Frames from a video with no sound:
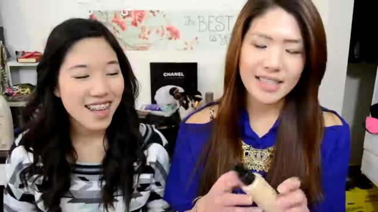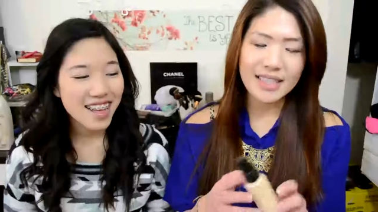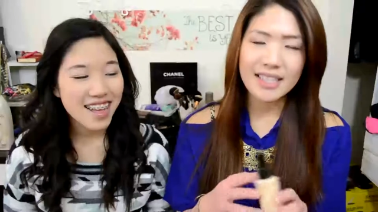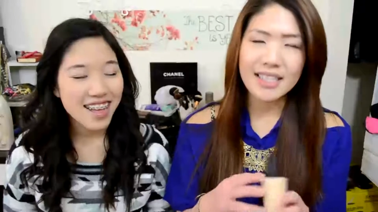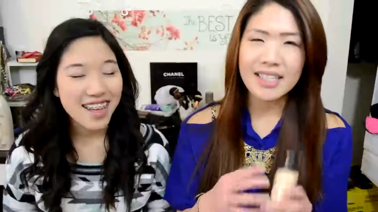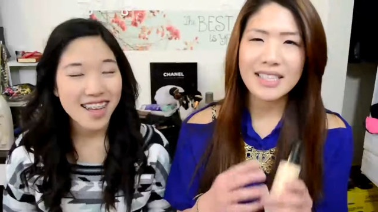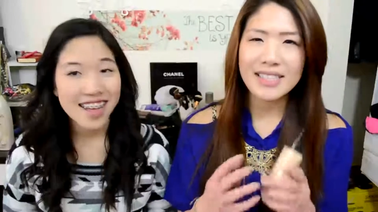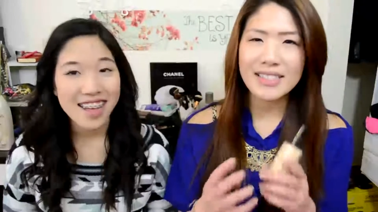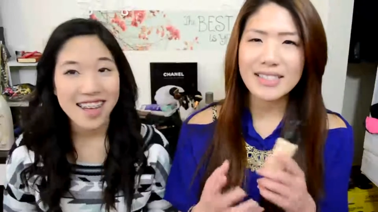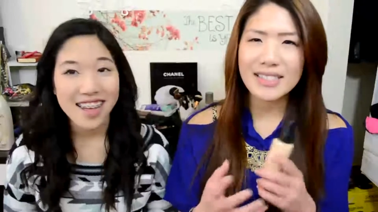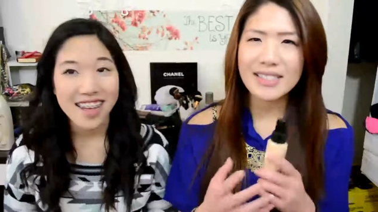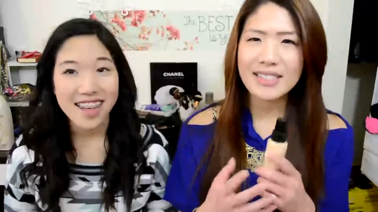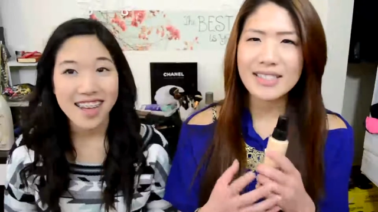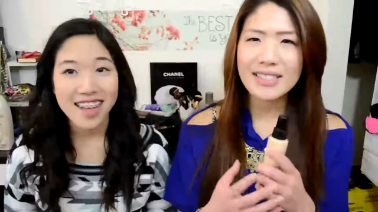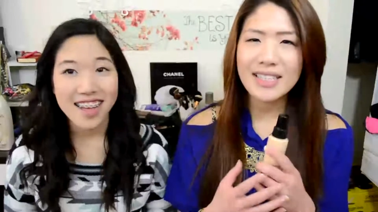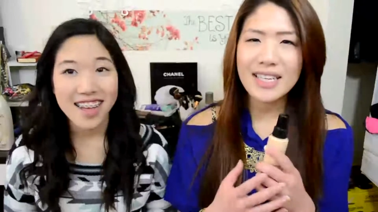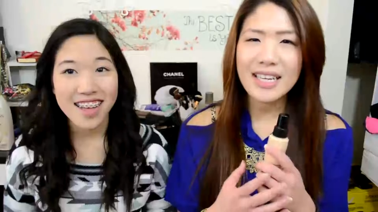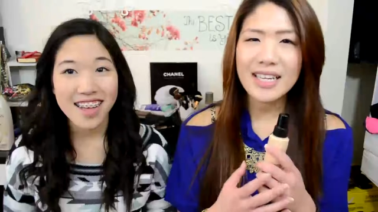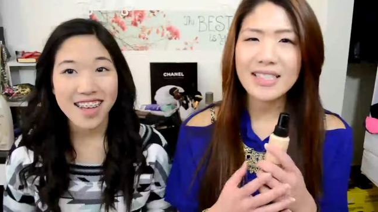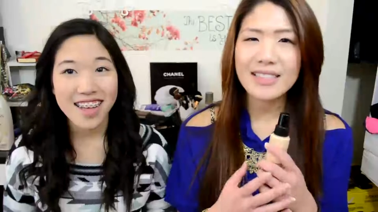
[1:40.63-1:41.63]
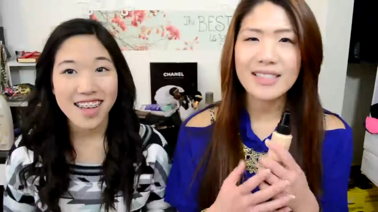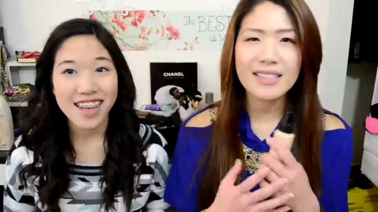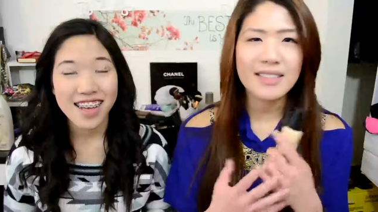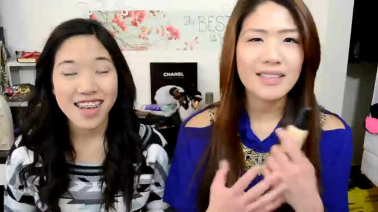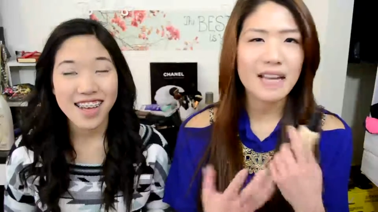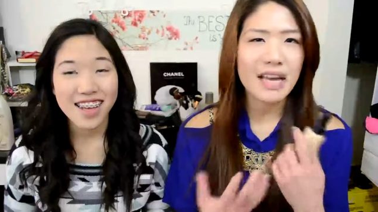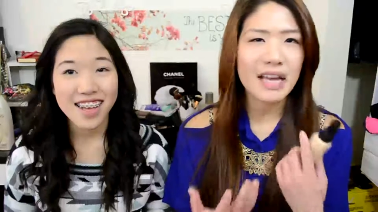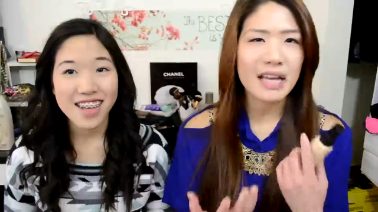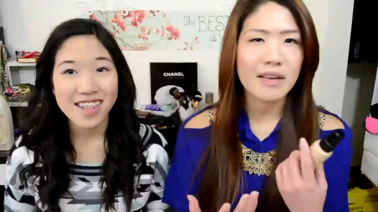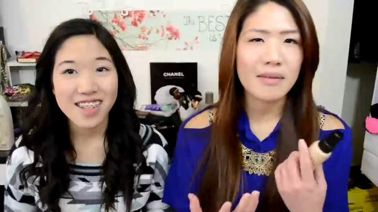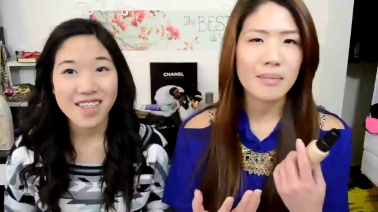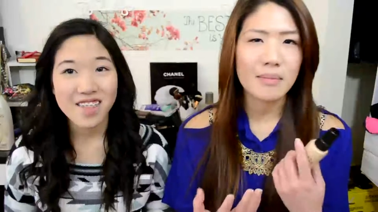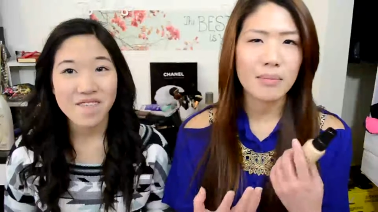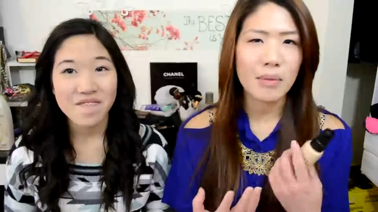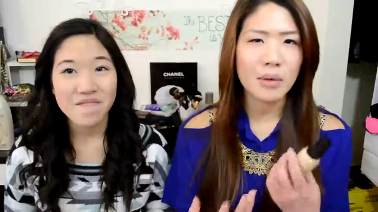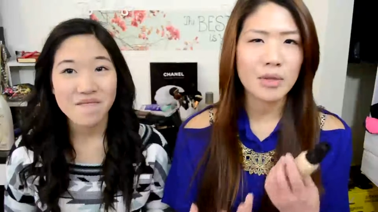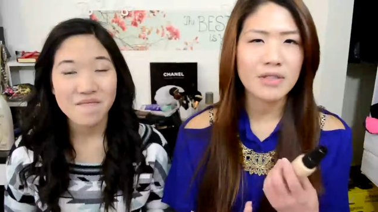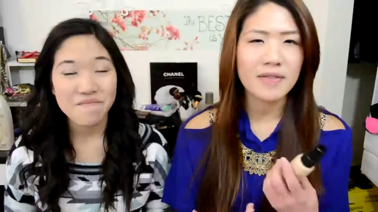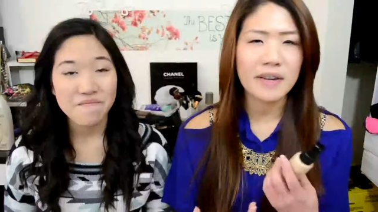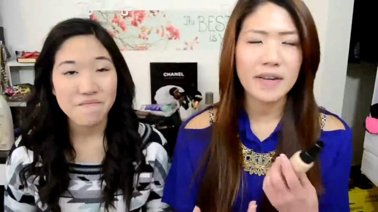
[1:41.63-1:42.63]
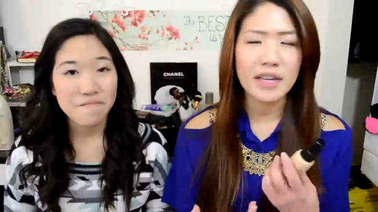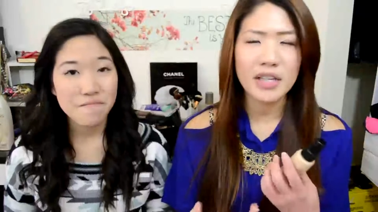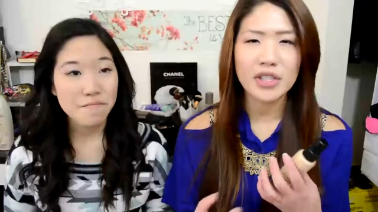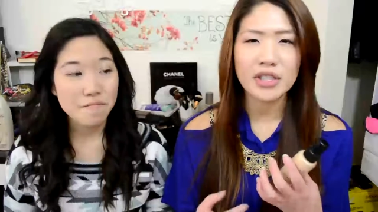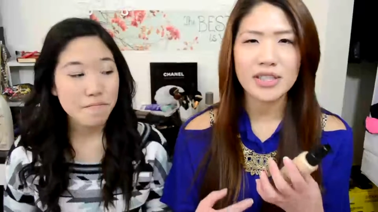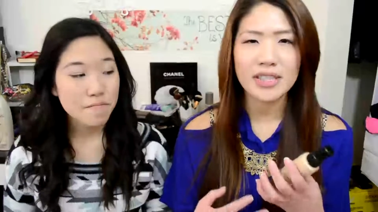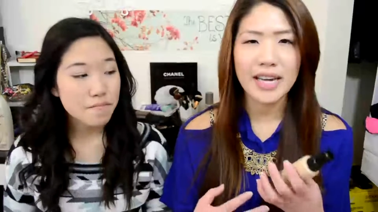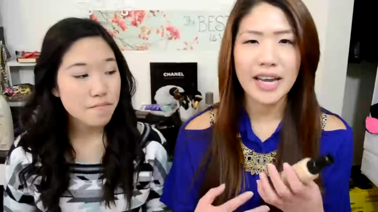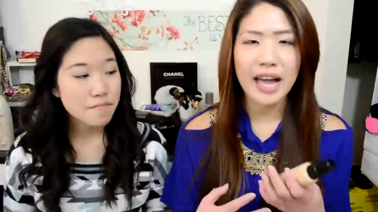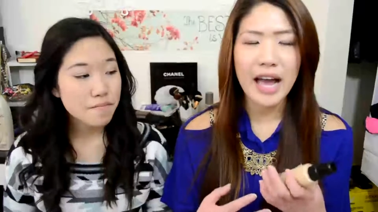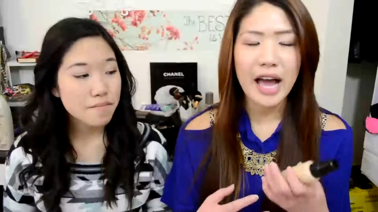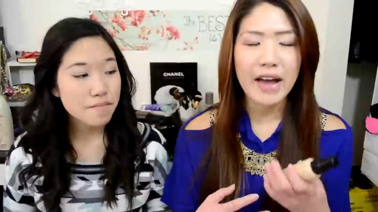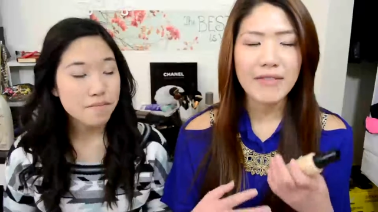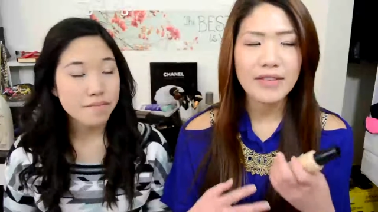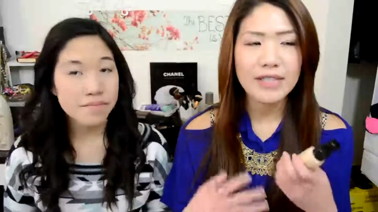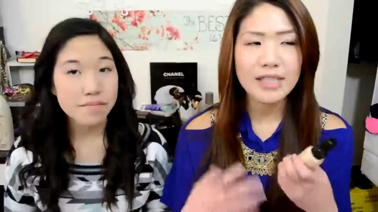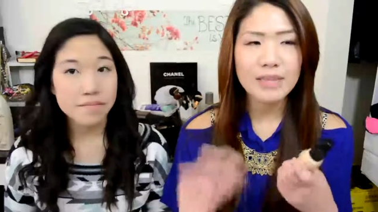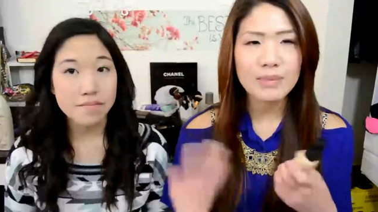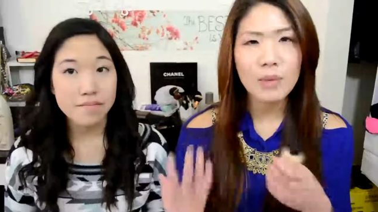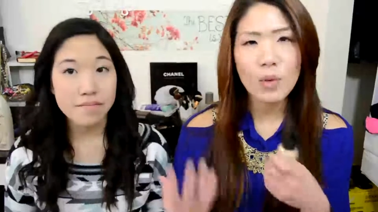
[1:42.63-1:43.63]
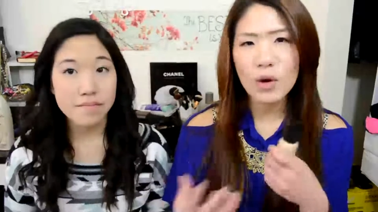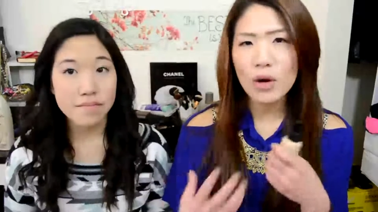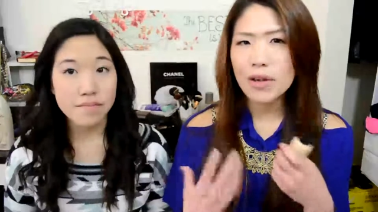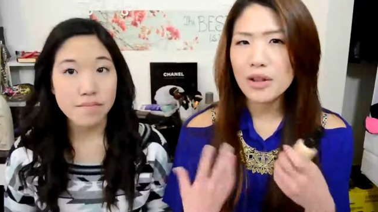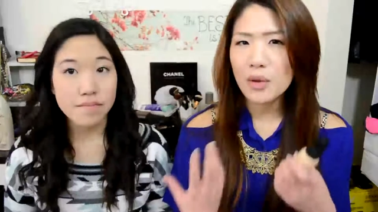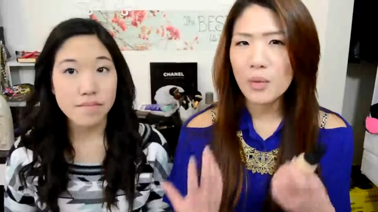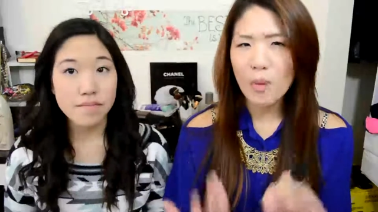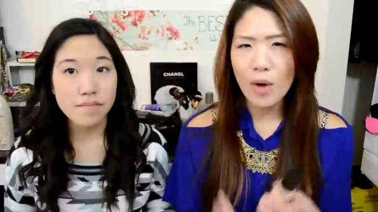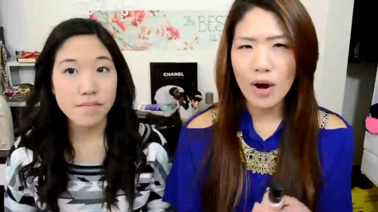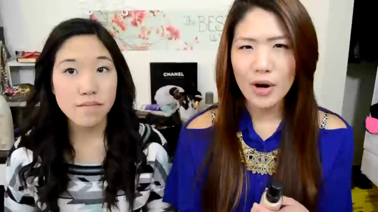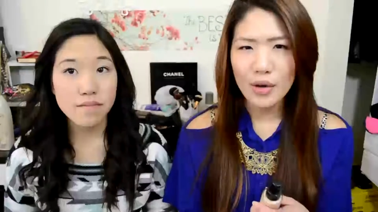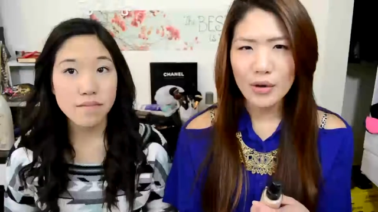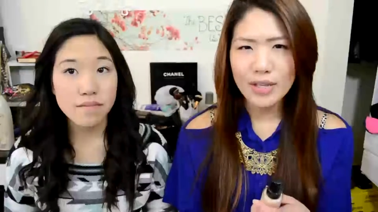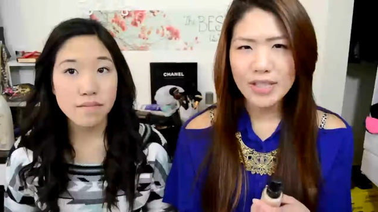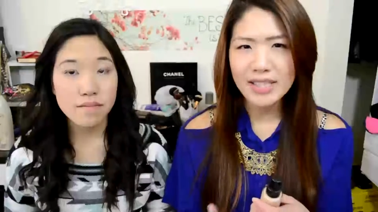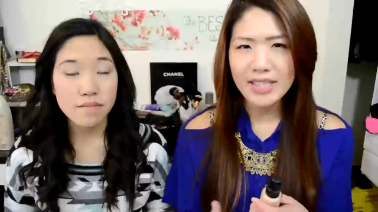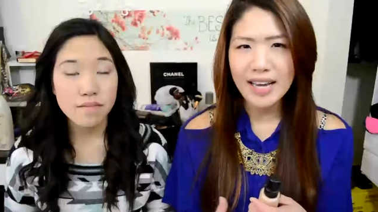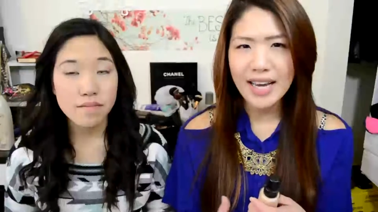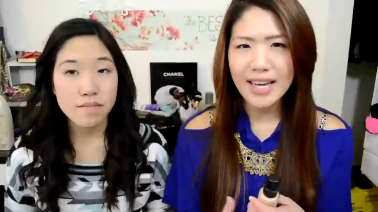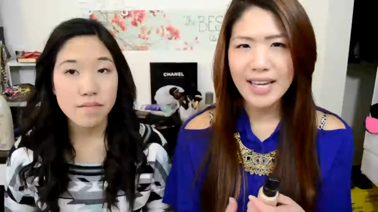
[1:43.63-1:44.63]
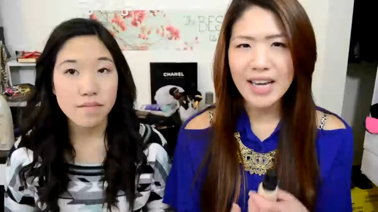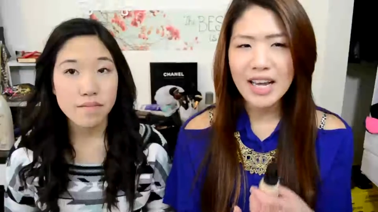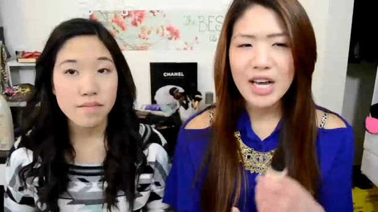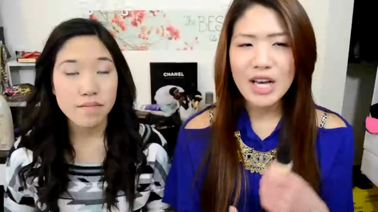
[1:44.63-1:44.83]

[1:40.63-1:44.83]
Speaker 1: the consistency isn't like most foundations that I have. It's more on the watery side.